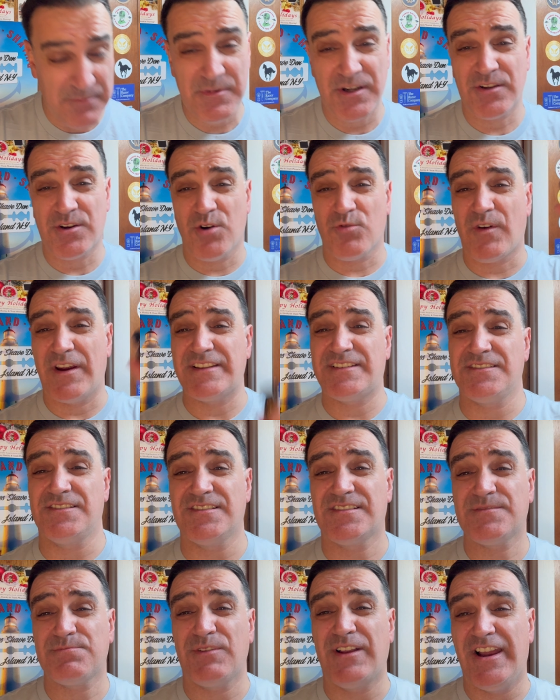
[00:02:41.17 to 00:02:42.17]
going to go right to the
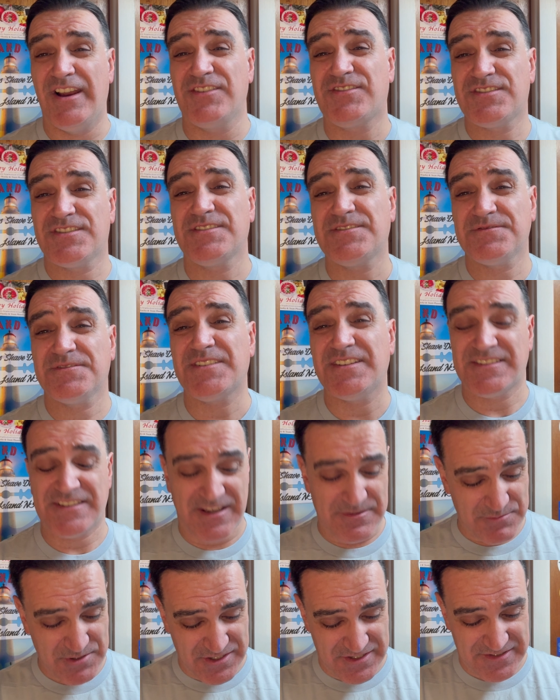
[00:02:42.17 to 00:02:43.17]
splash because
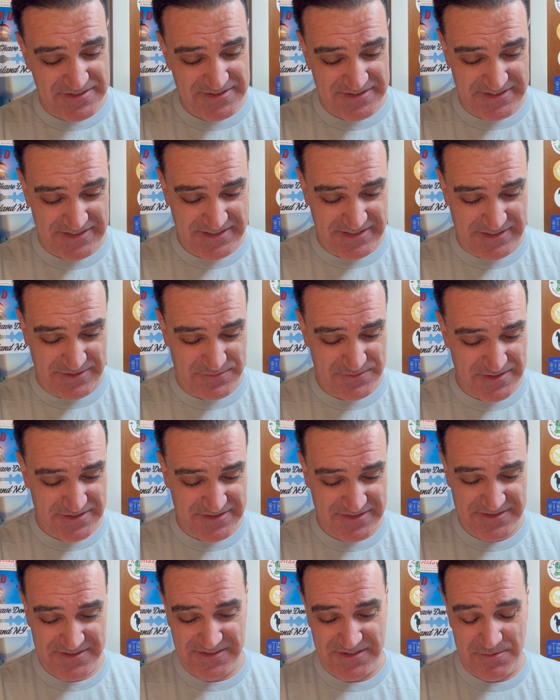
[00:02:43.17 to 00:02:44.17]
I'm going to see if
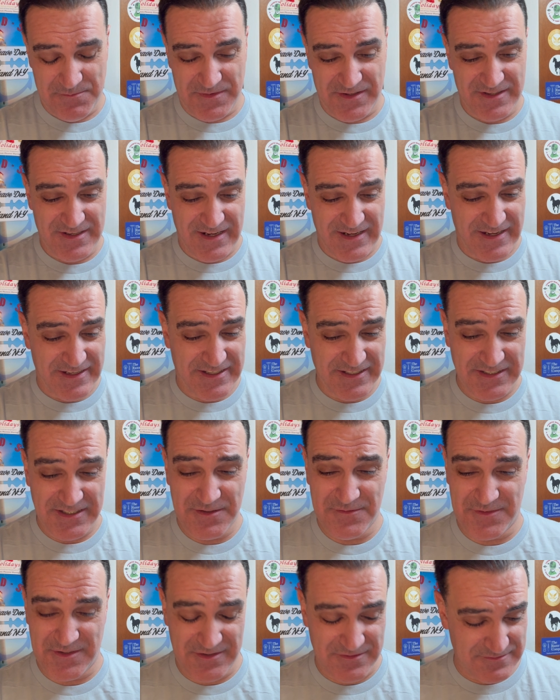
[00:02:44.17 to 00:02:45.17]
this is something that I could
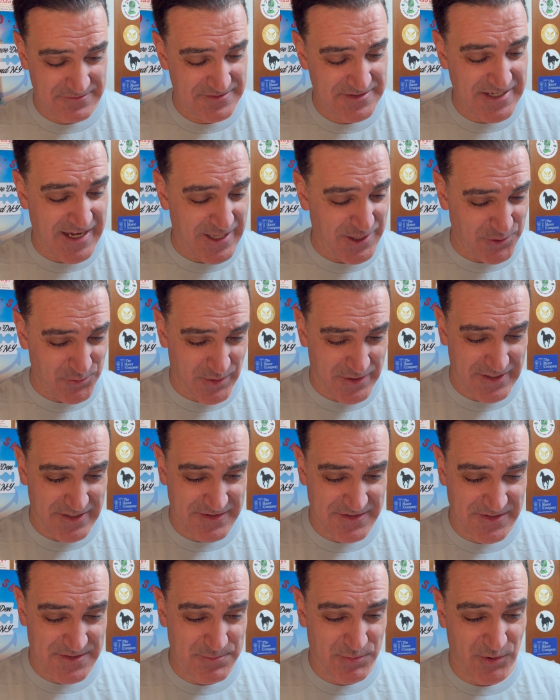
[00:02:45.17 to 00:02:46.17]
even tolerate
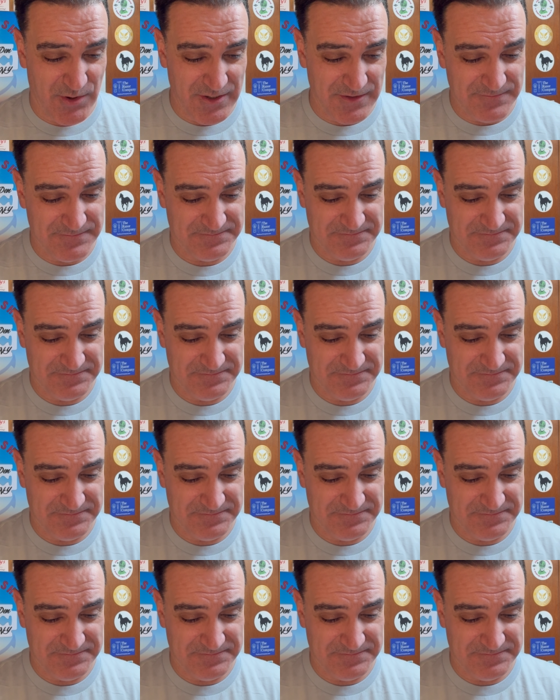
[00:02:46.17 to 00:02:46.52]
at this point.